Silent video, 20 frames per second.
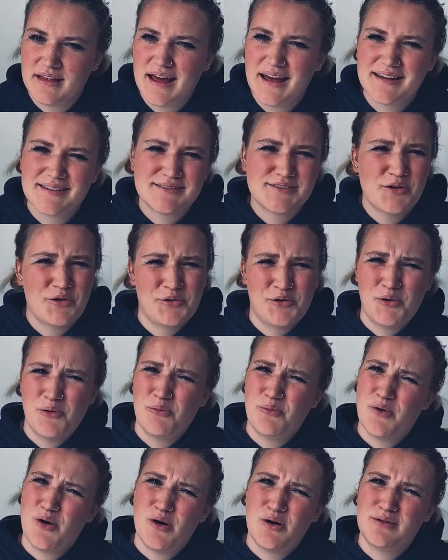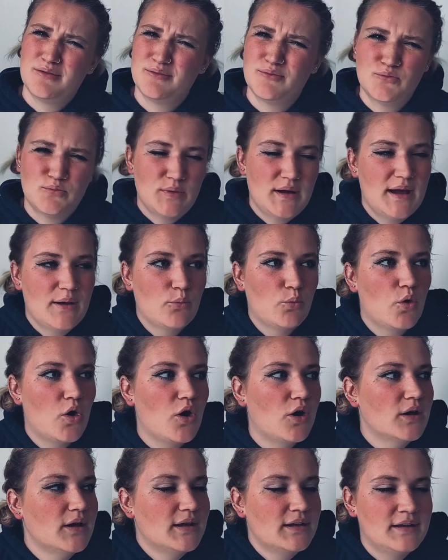I don't know what
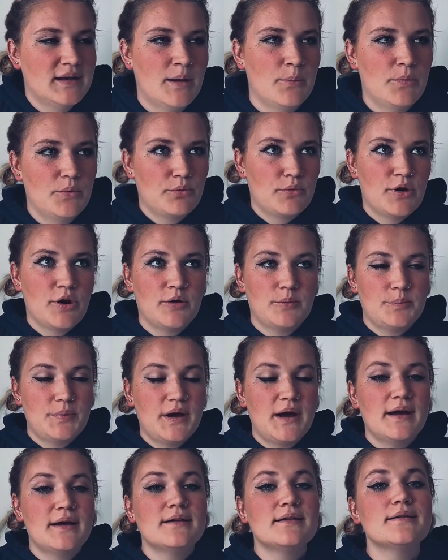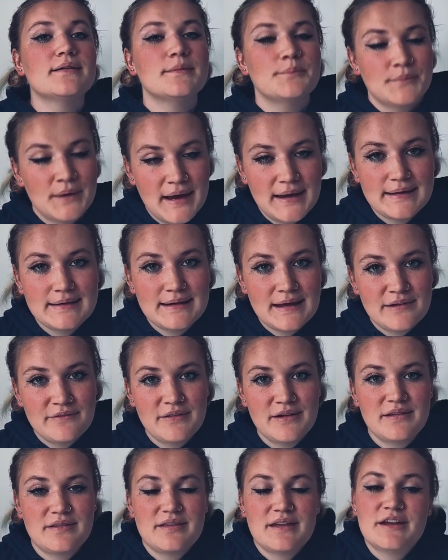number we're on, but my
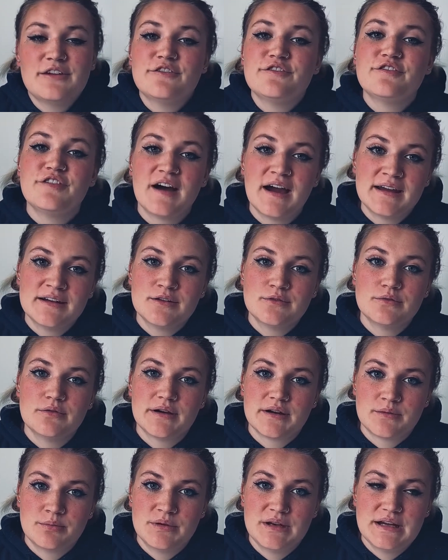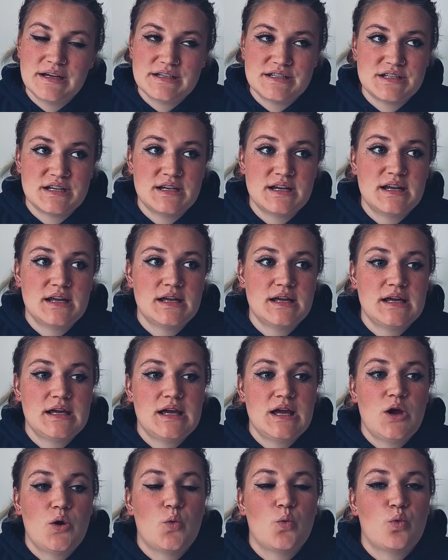11th and final recommendation,
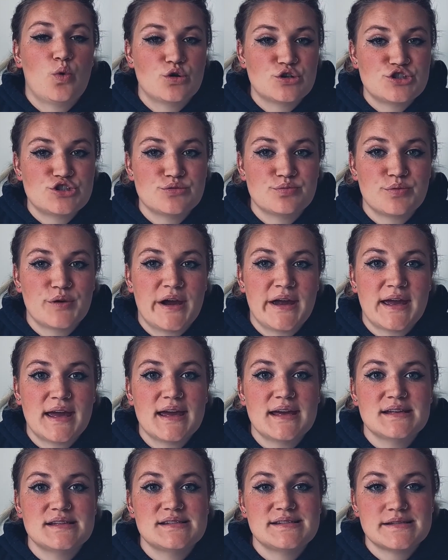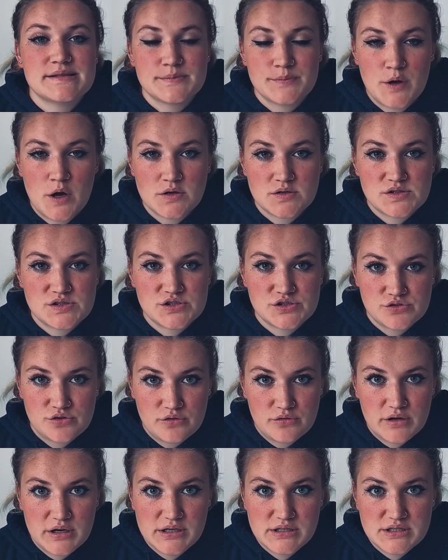what to bring, is smart
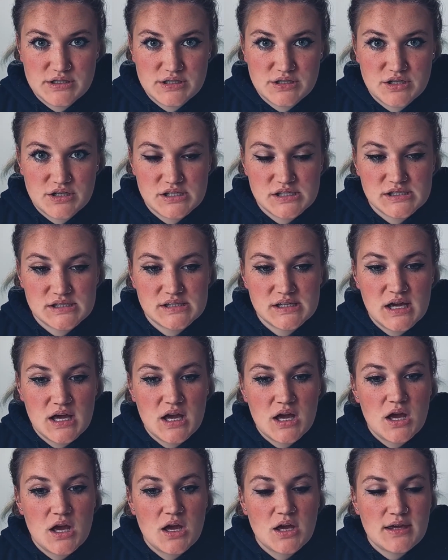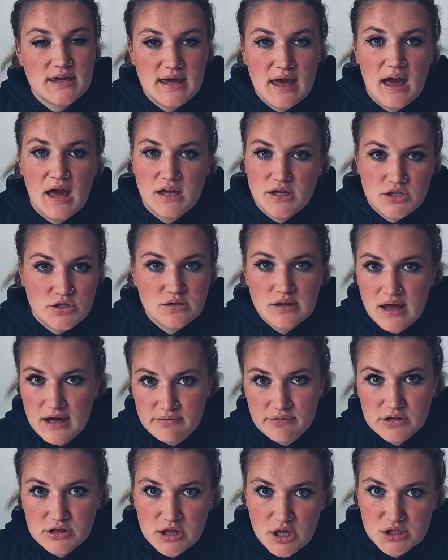storage. Because yeah, you'll have
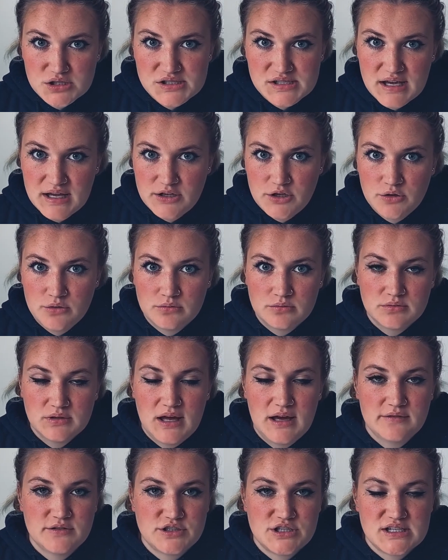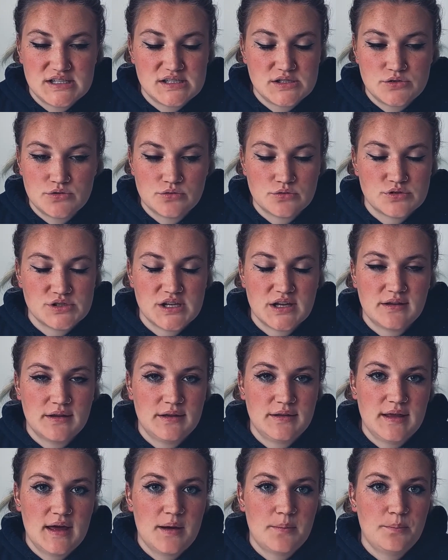a closet and you have a chest of drawers and something like
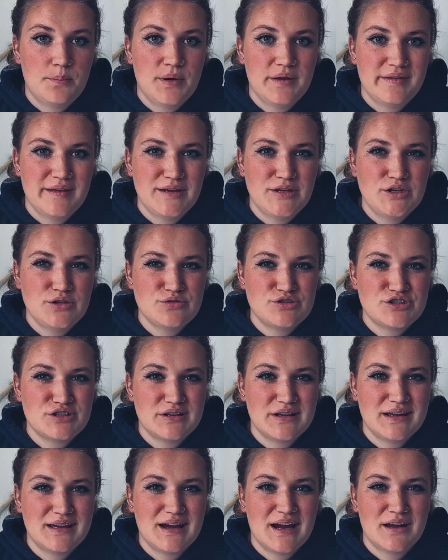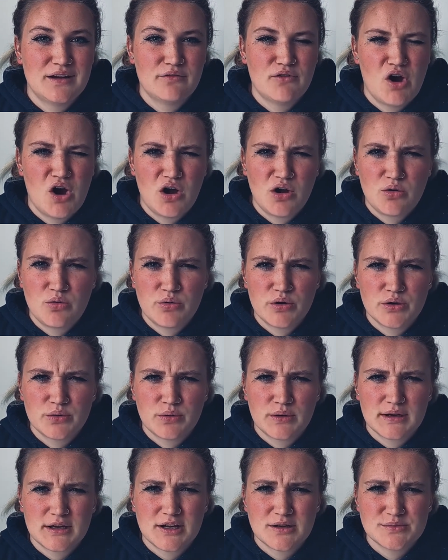that, but they're usually kind of awkward
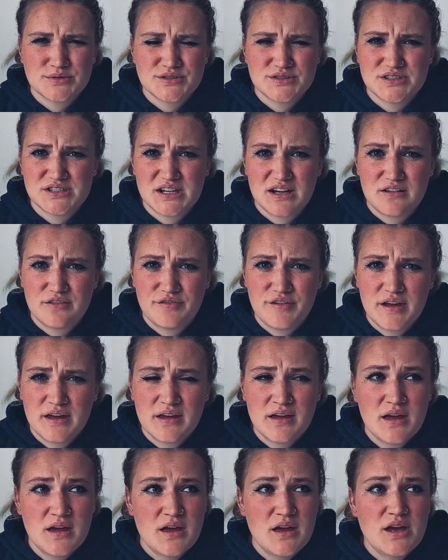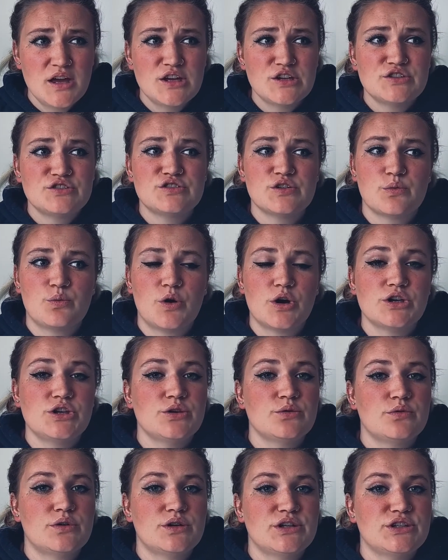when it comes to shelving. So what
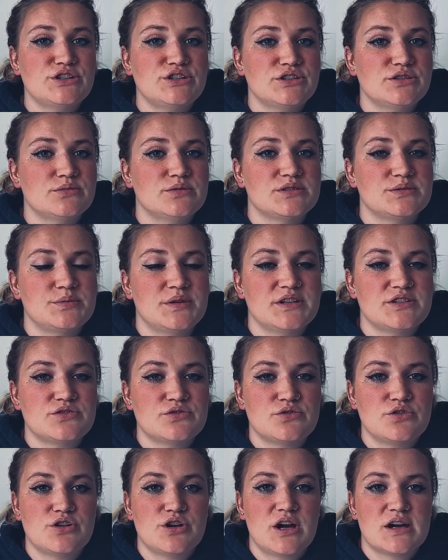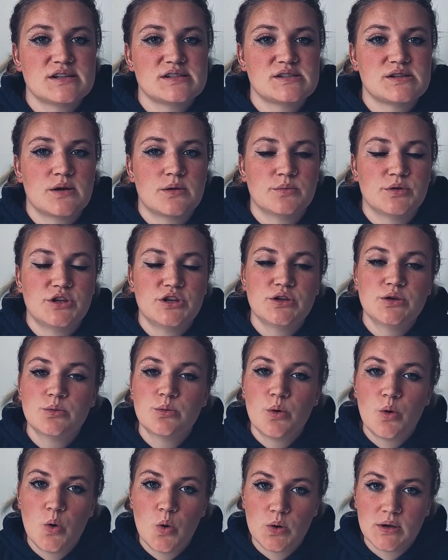you want to do is make sure you got some cute
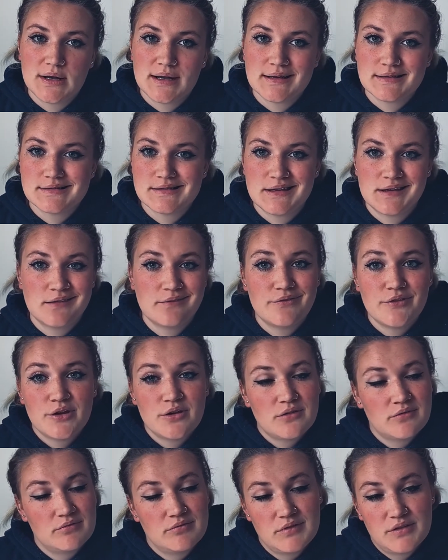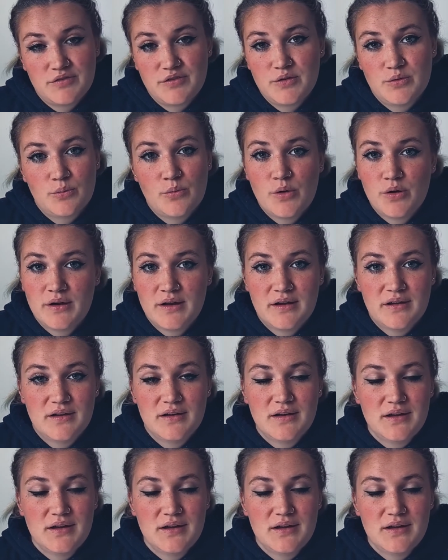organizing if you want to